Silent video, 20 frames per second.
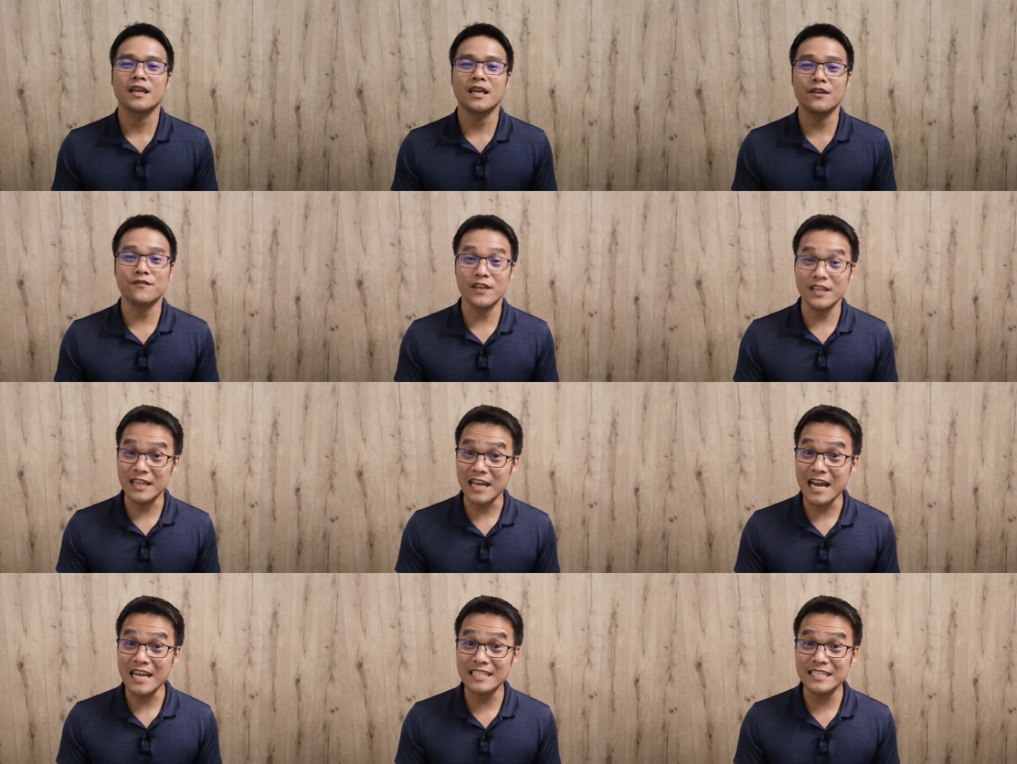If
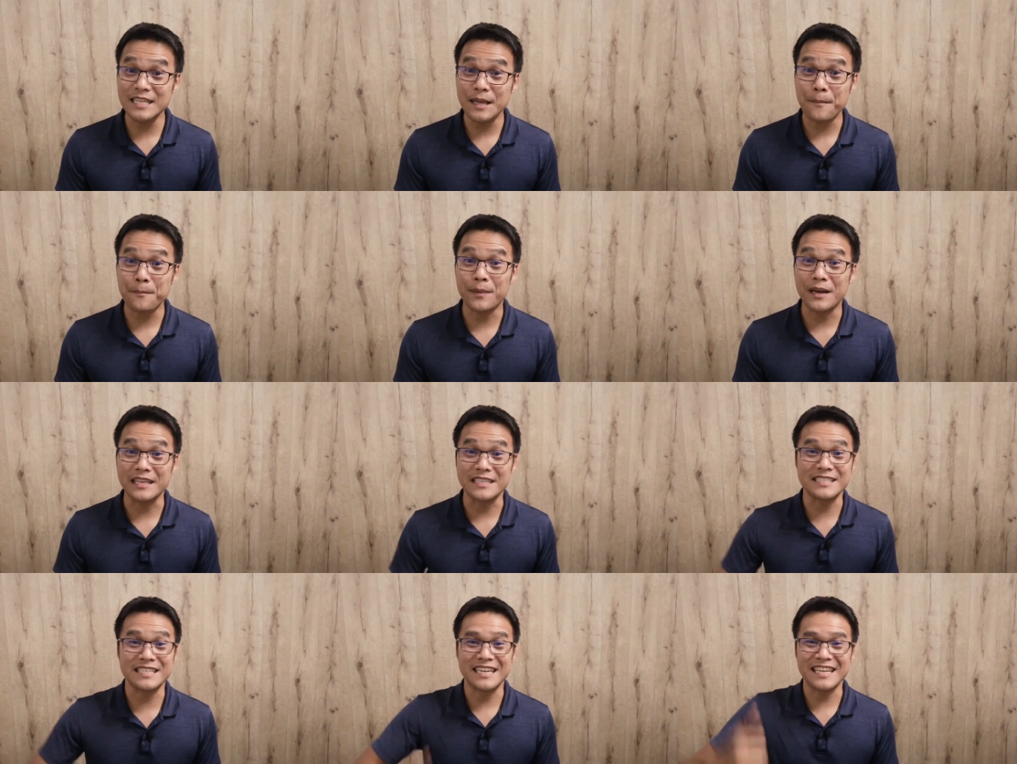it does,
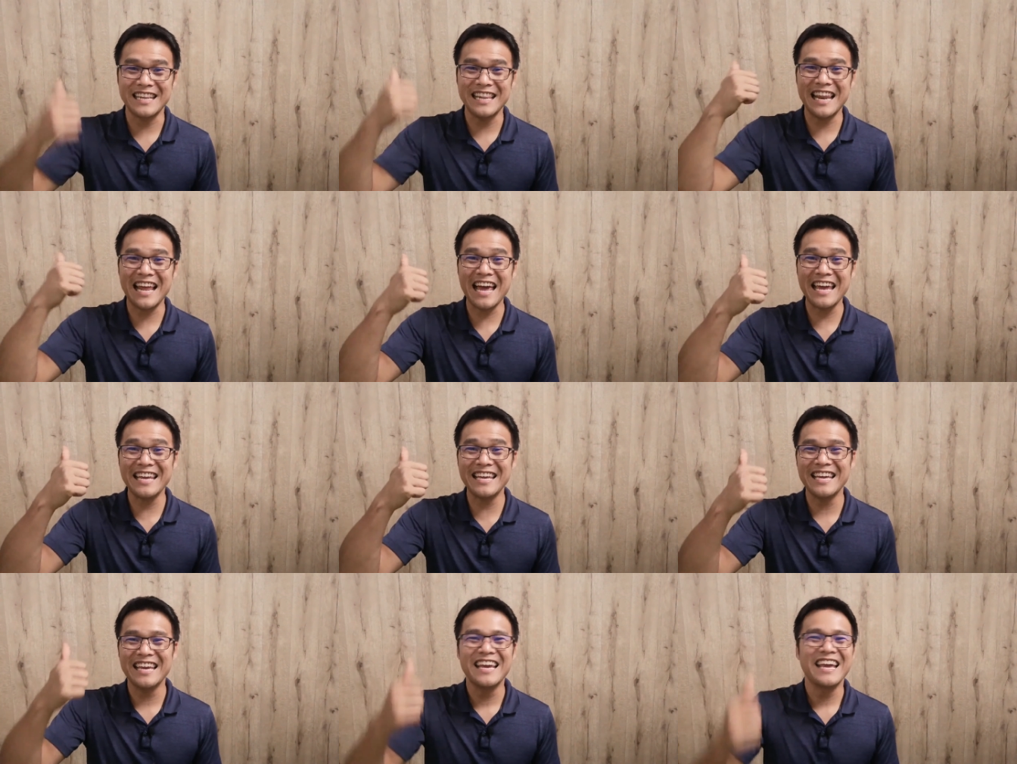please
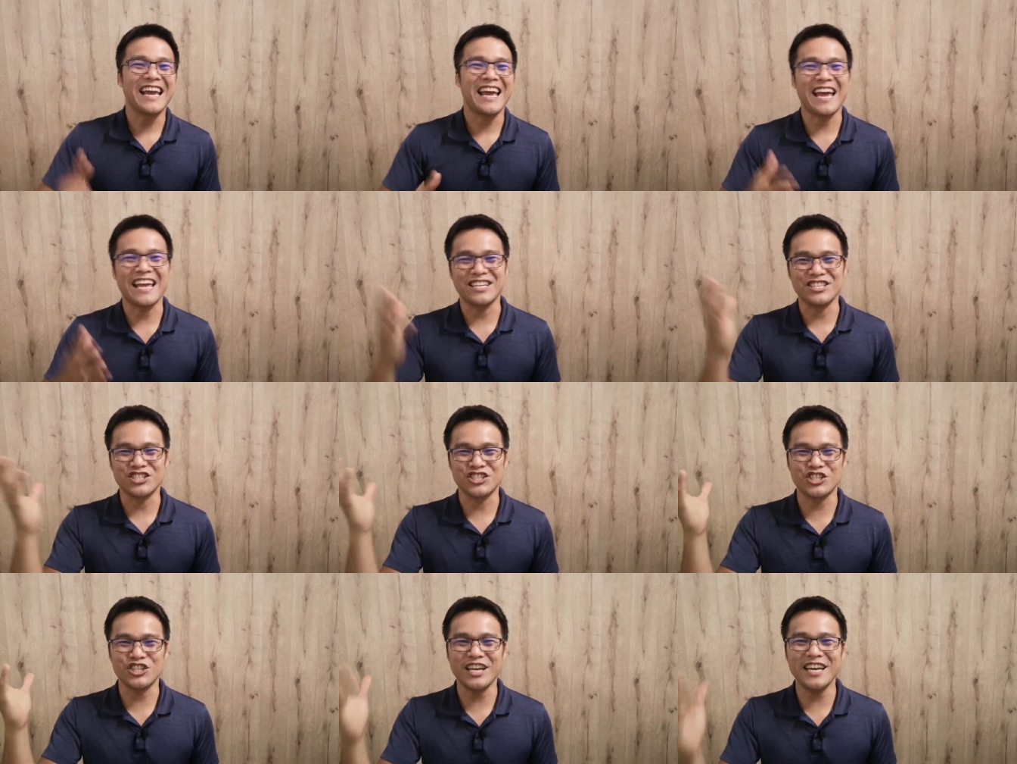like
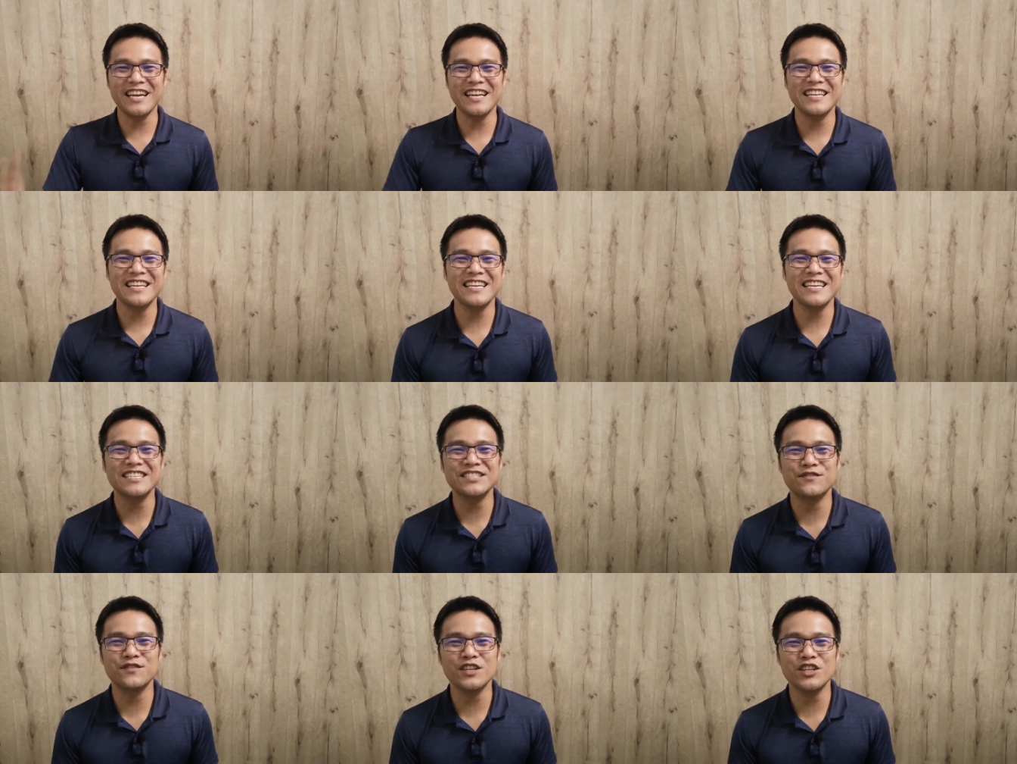and share
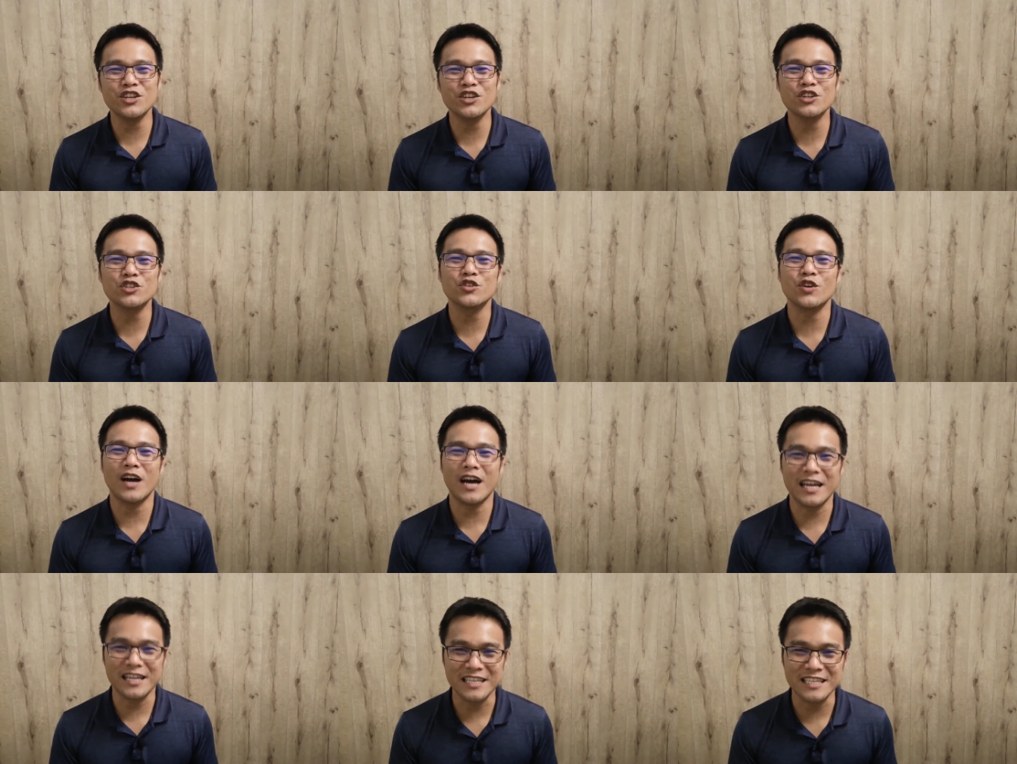this video
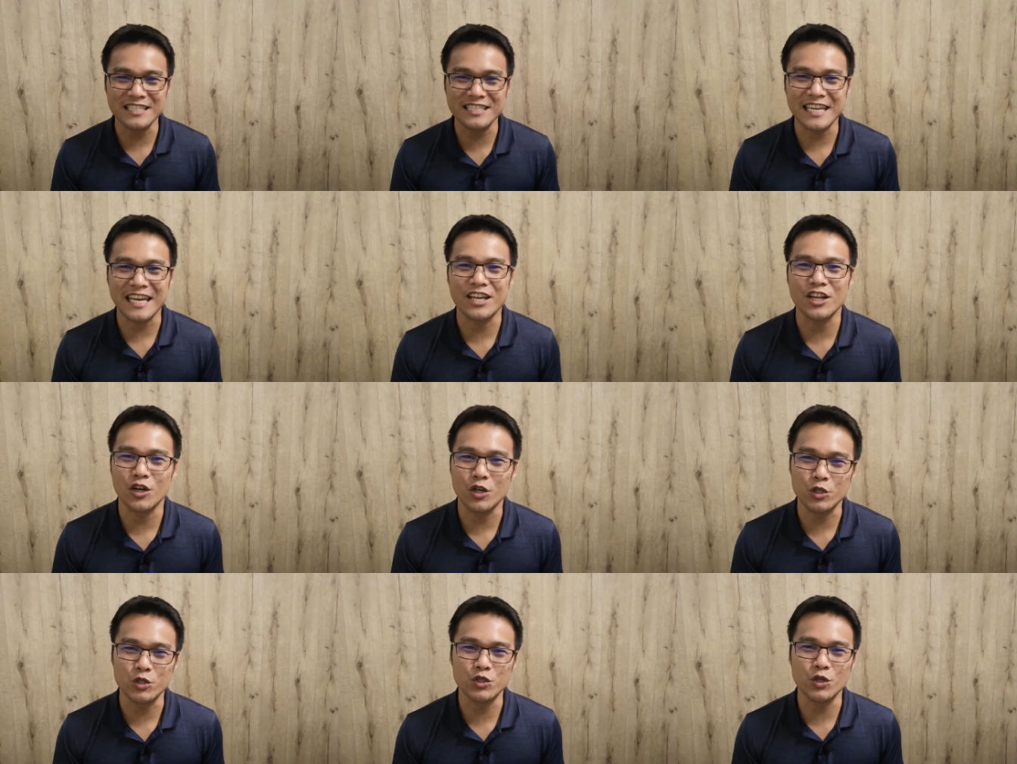so others can
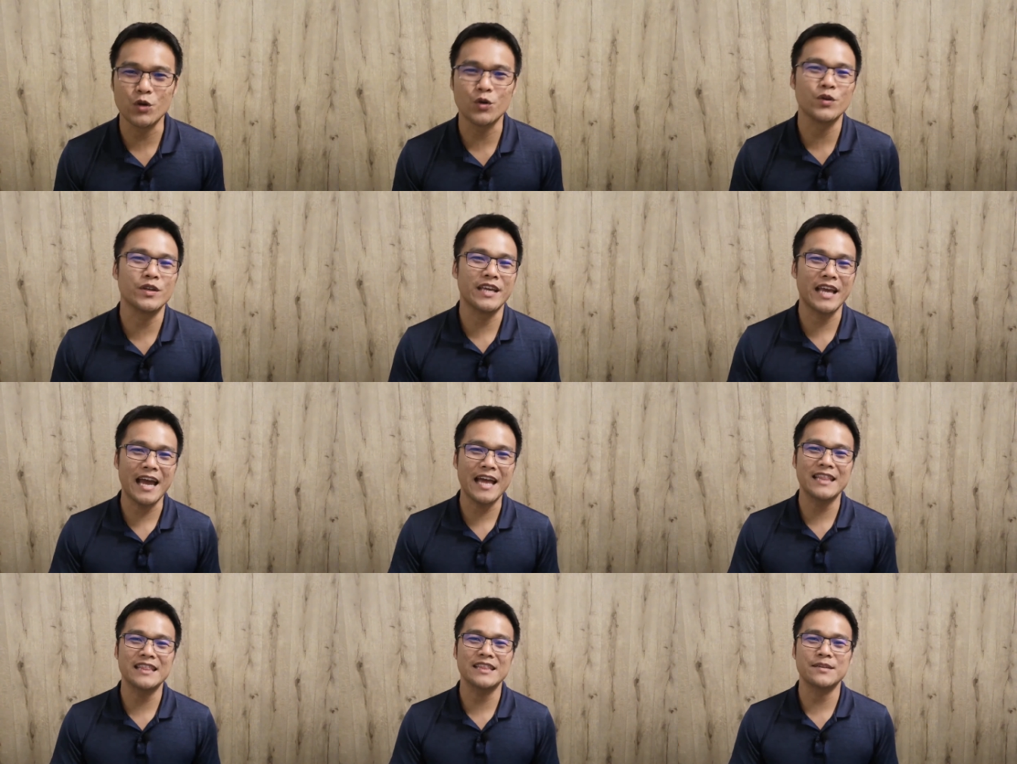also
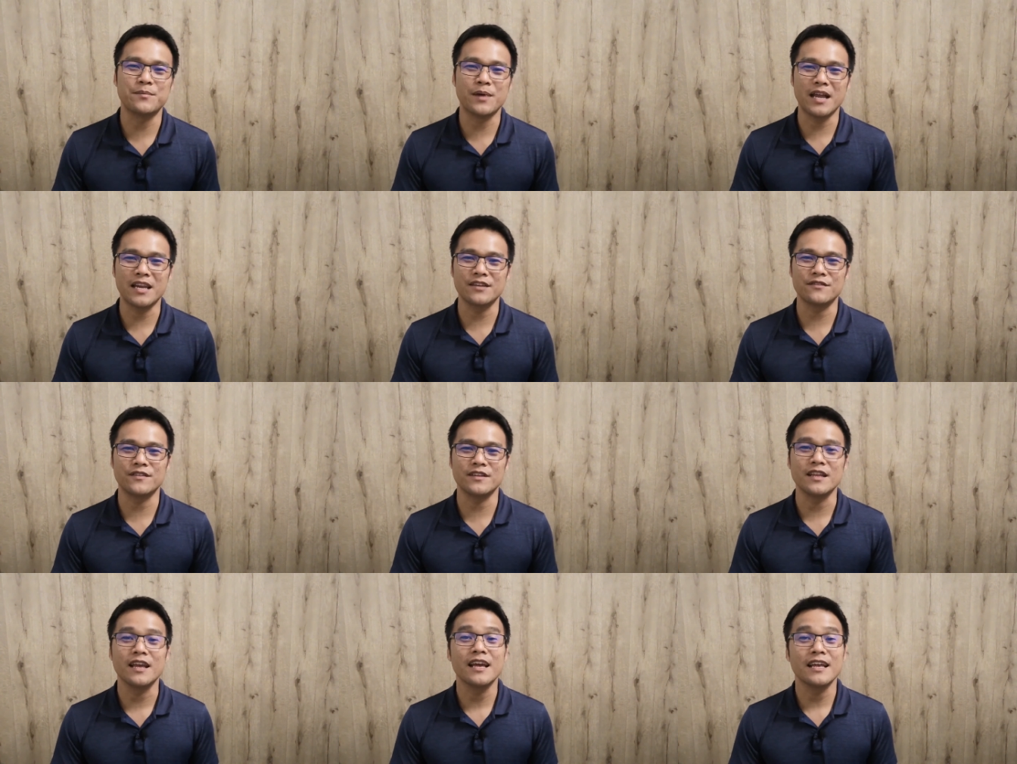gain the
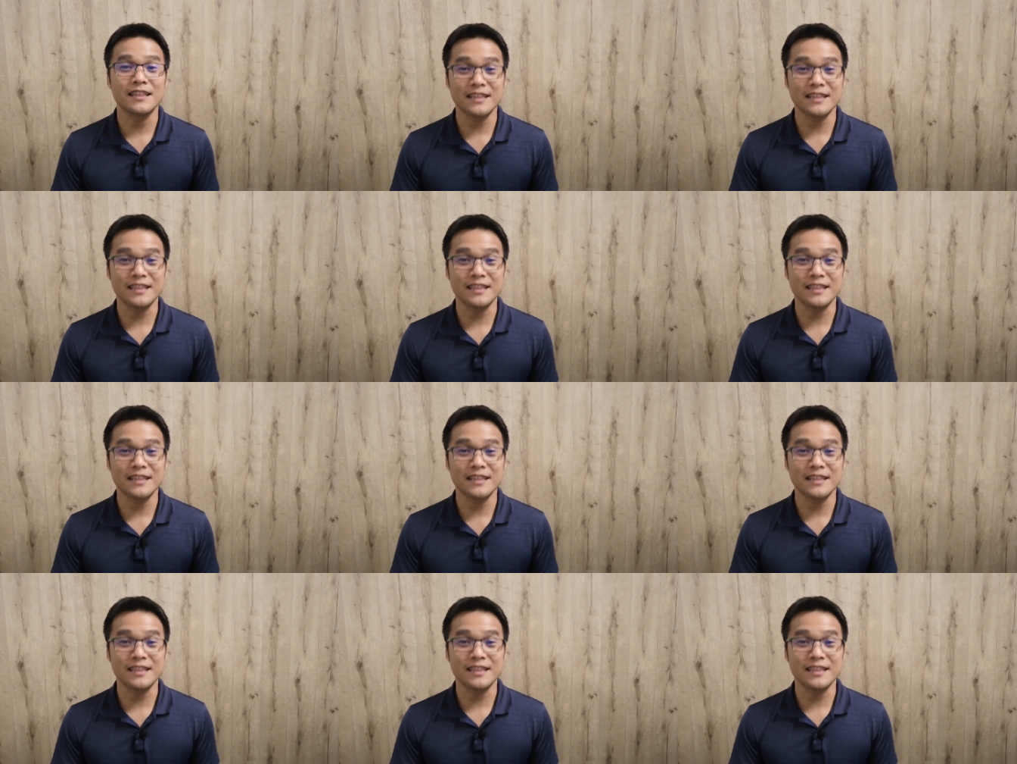benefit.